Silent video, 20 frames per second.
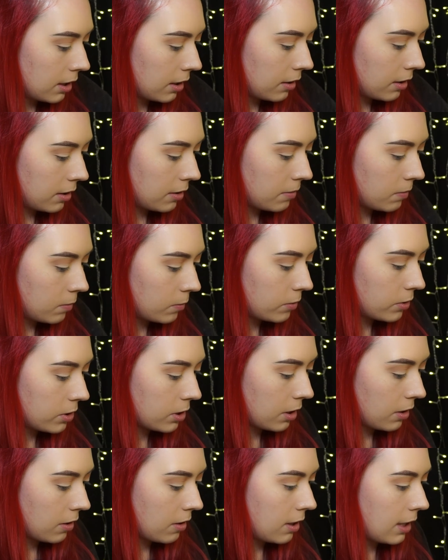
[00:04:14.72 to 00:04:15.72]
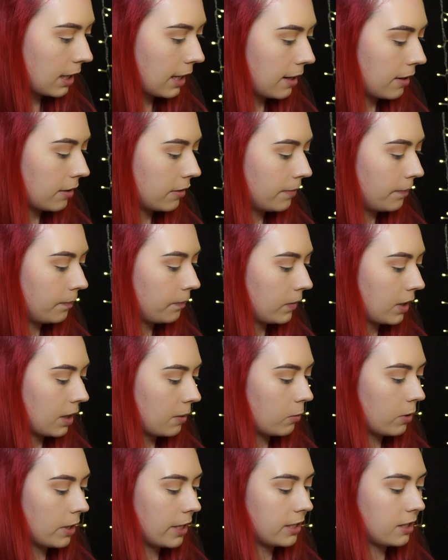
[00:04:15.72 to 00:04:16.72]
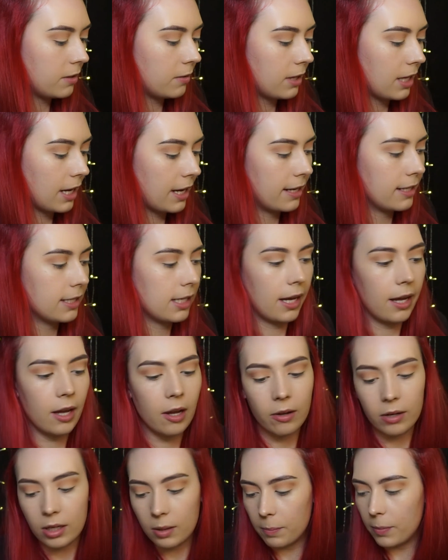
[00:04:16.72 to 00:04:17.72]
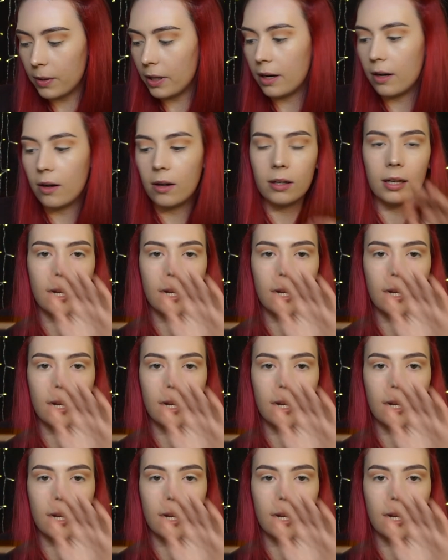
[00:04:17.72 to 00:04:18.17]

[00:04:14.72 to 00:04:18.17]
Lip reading: I will show you now. And what I do with that is I only put it on